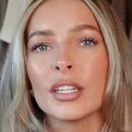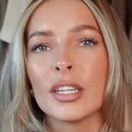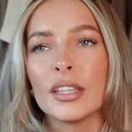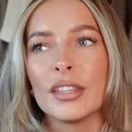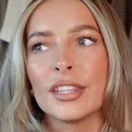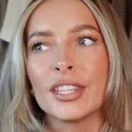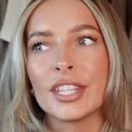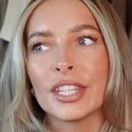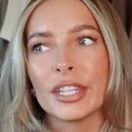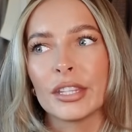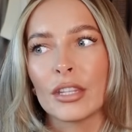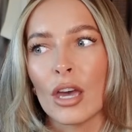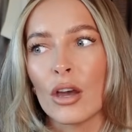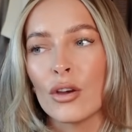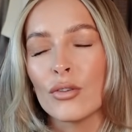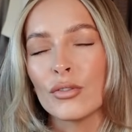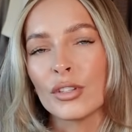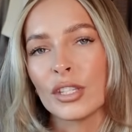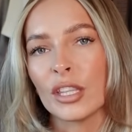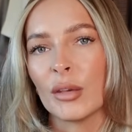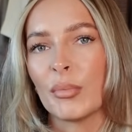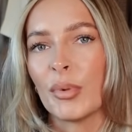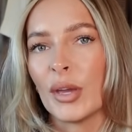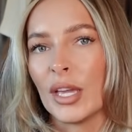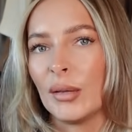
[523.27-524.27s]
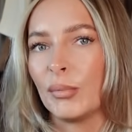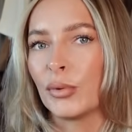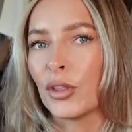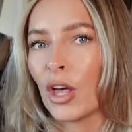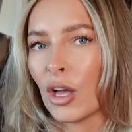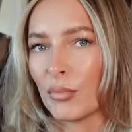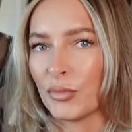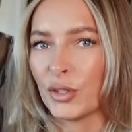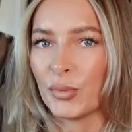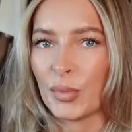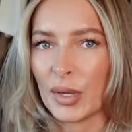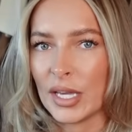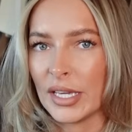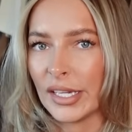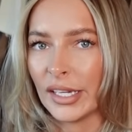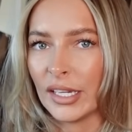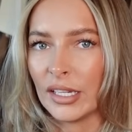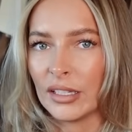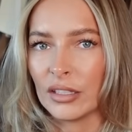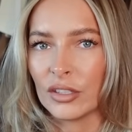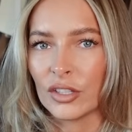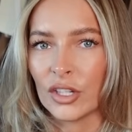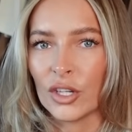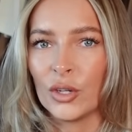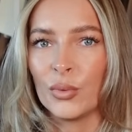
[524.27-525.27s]
And those are the people that I'm
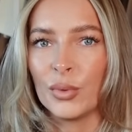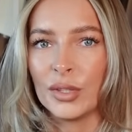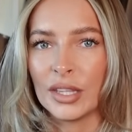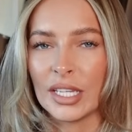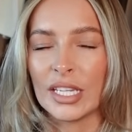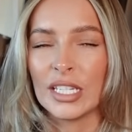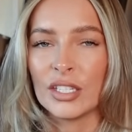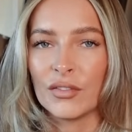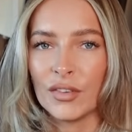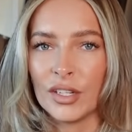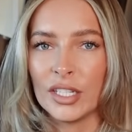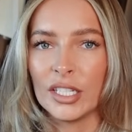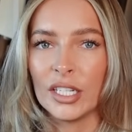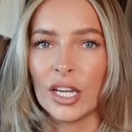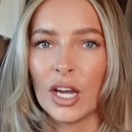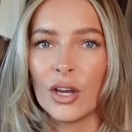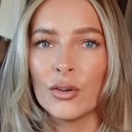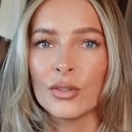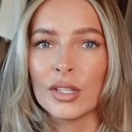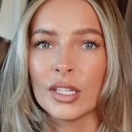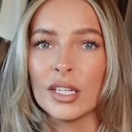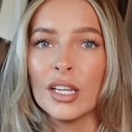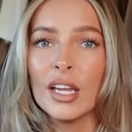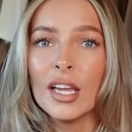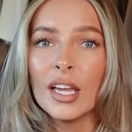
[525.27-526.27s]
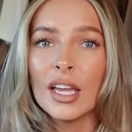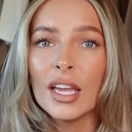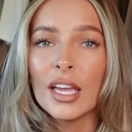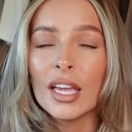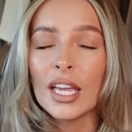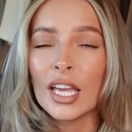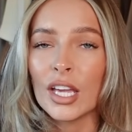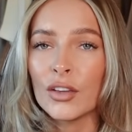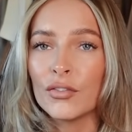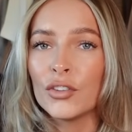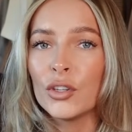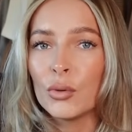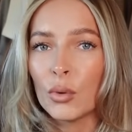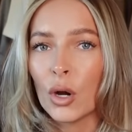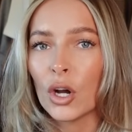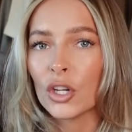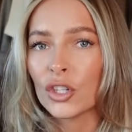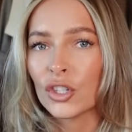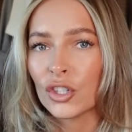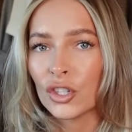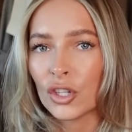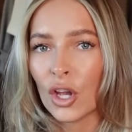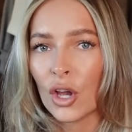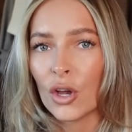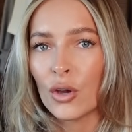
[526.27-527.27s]
speaking to with these videos. And if you are
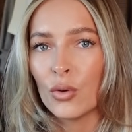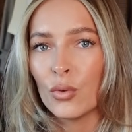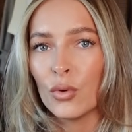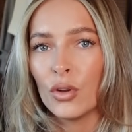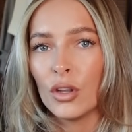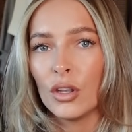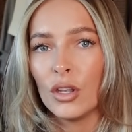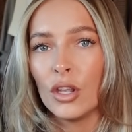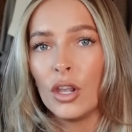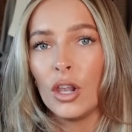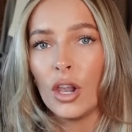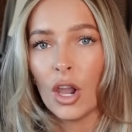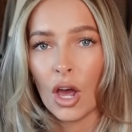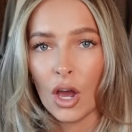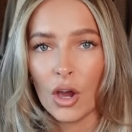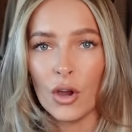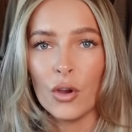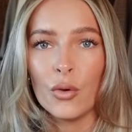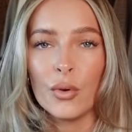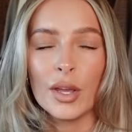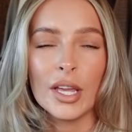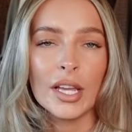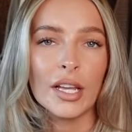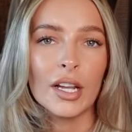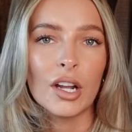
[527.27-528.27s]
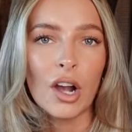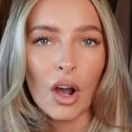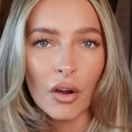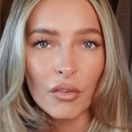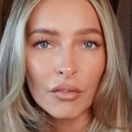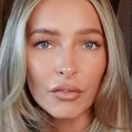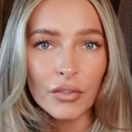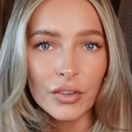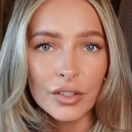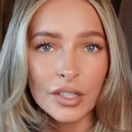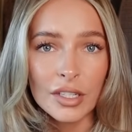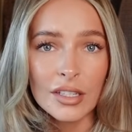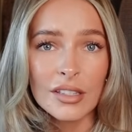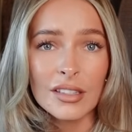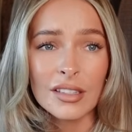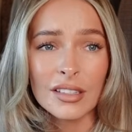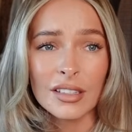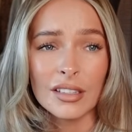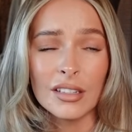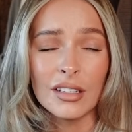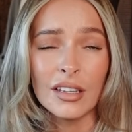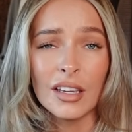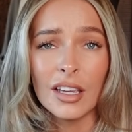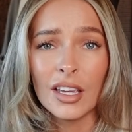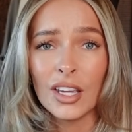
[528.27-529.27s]
so low in confidence
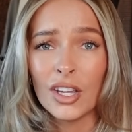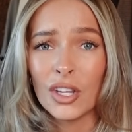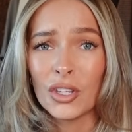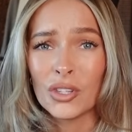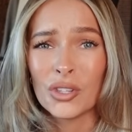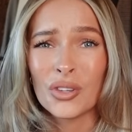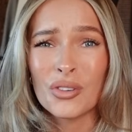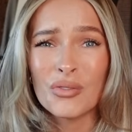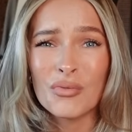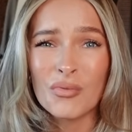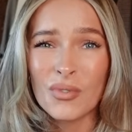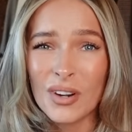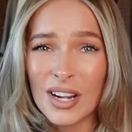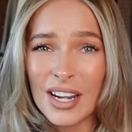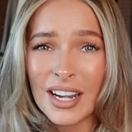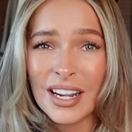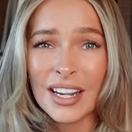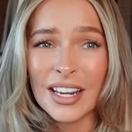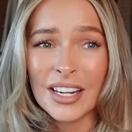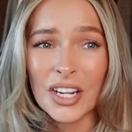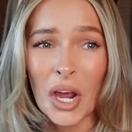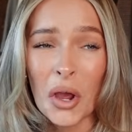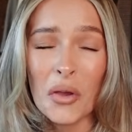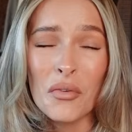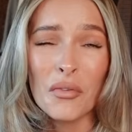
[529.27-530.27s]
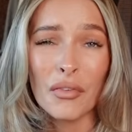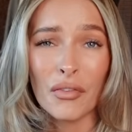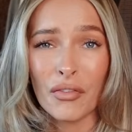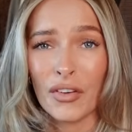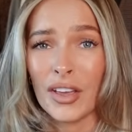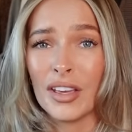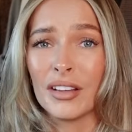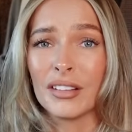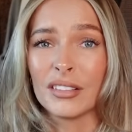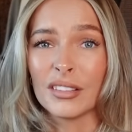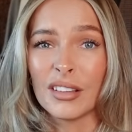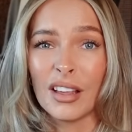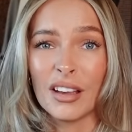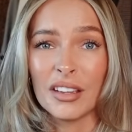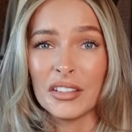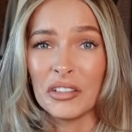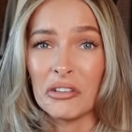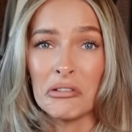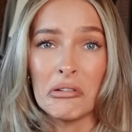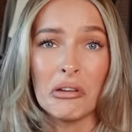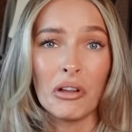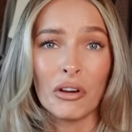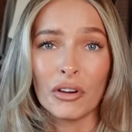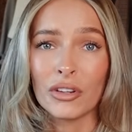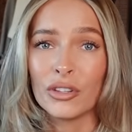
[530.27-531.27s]
and you really don't feel like
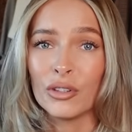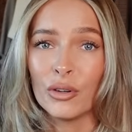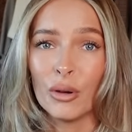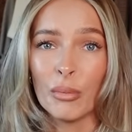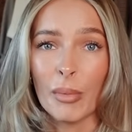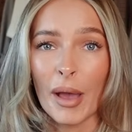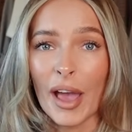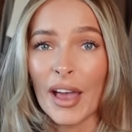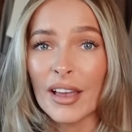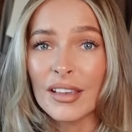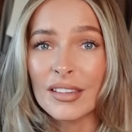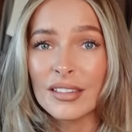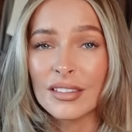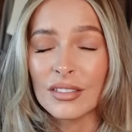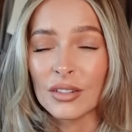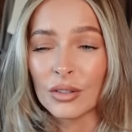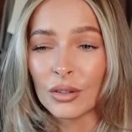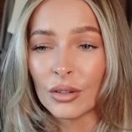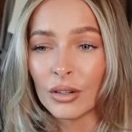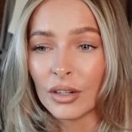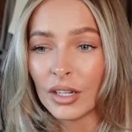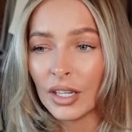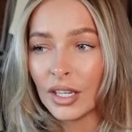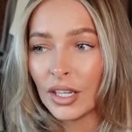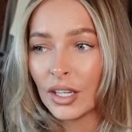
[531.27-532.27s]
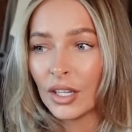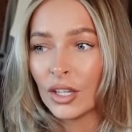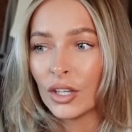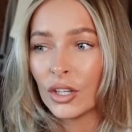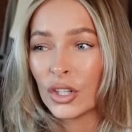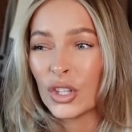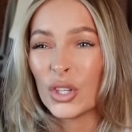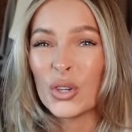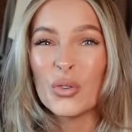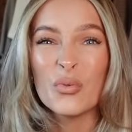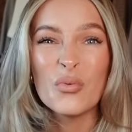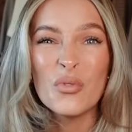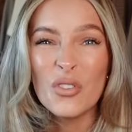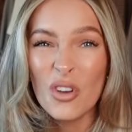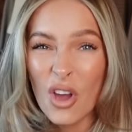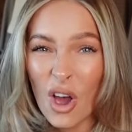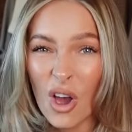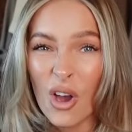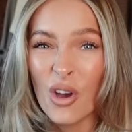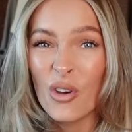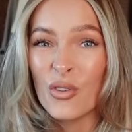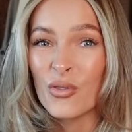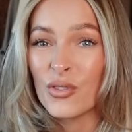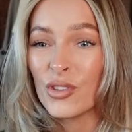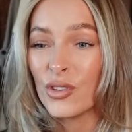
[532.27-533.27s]
you look your best, or you
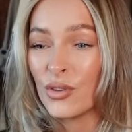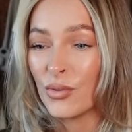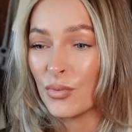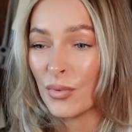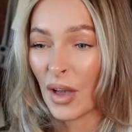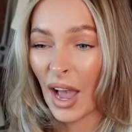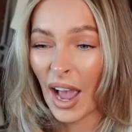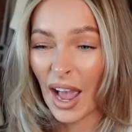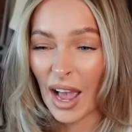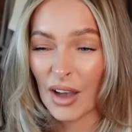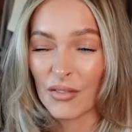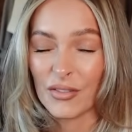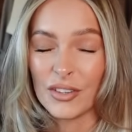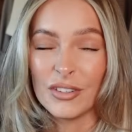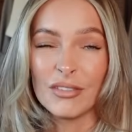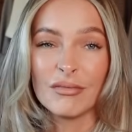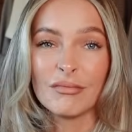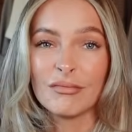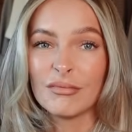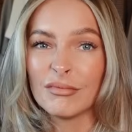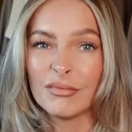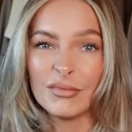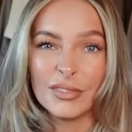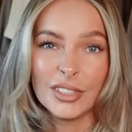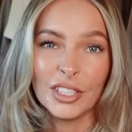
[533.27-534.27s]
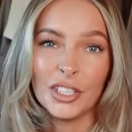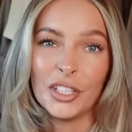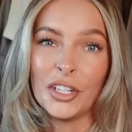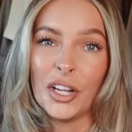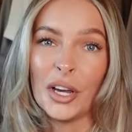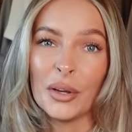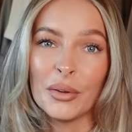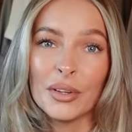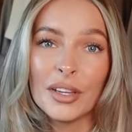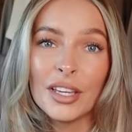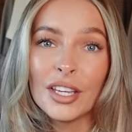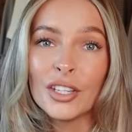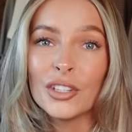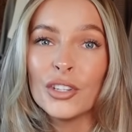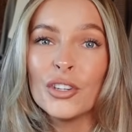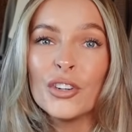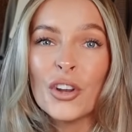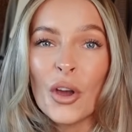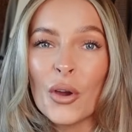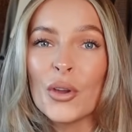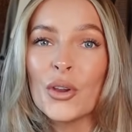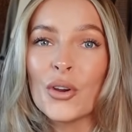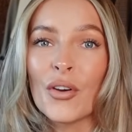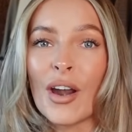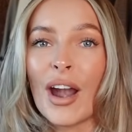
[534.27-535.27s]
know you haven't, you know
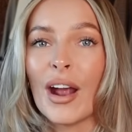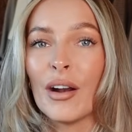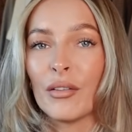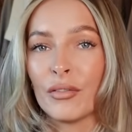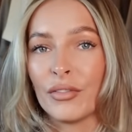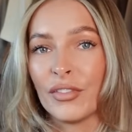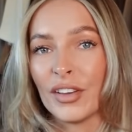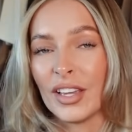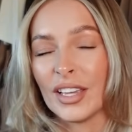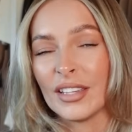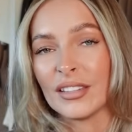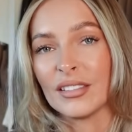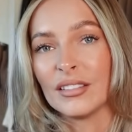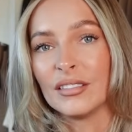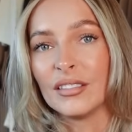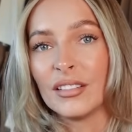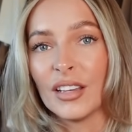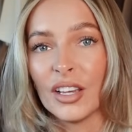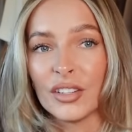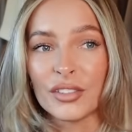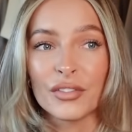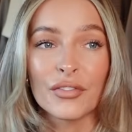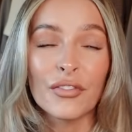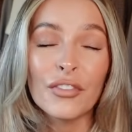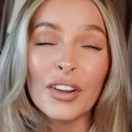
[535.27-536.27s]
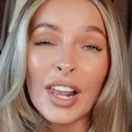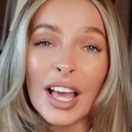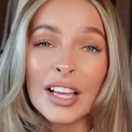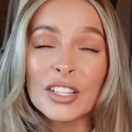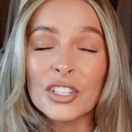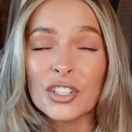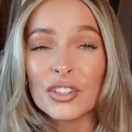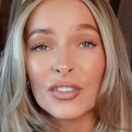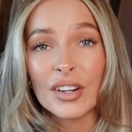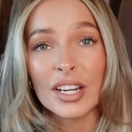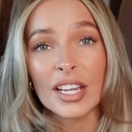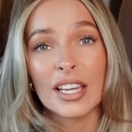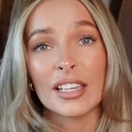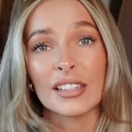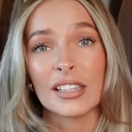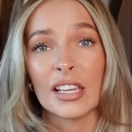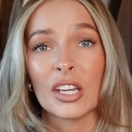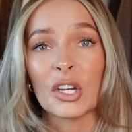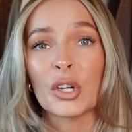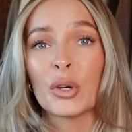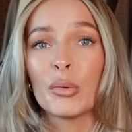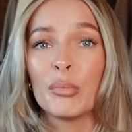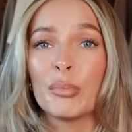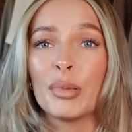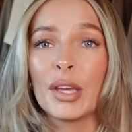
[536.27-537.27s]
your outfit isn't as flattering as
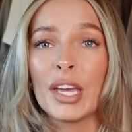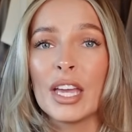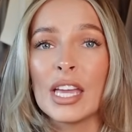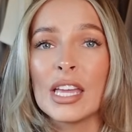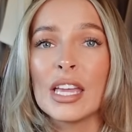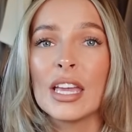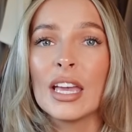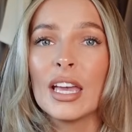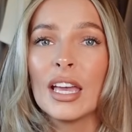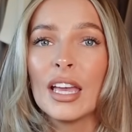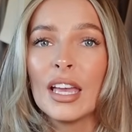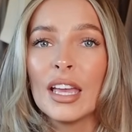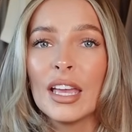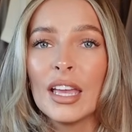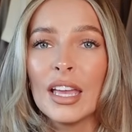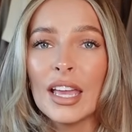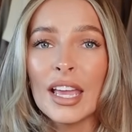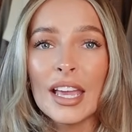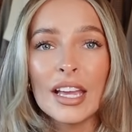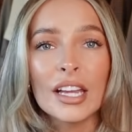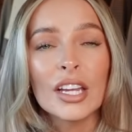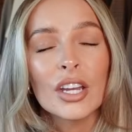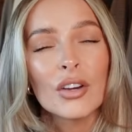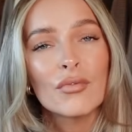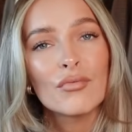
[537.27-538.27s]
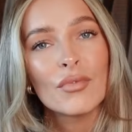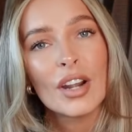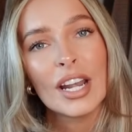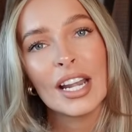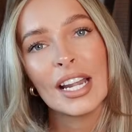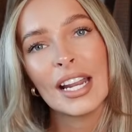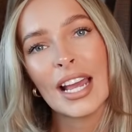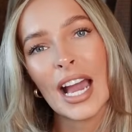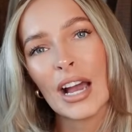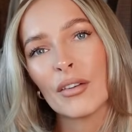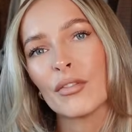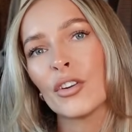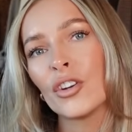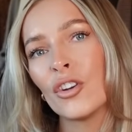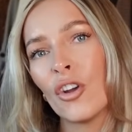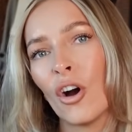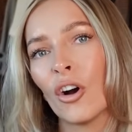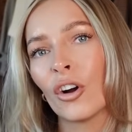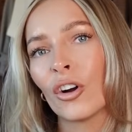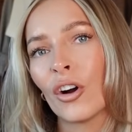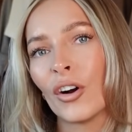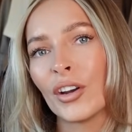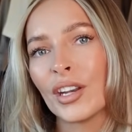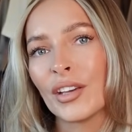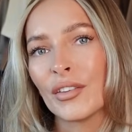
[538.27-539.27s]
it could be, it can really have a
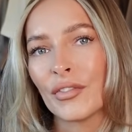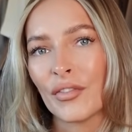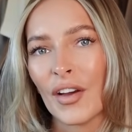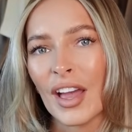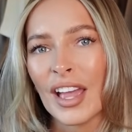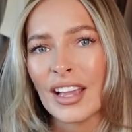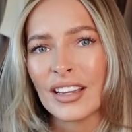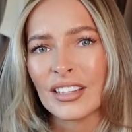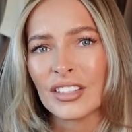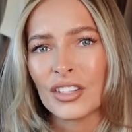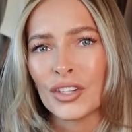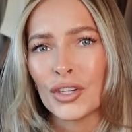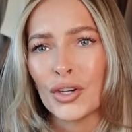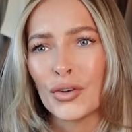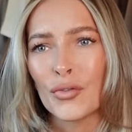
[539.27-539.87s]
knock-on effect to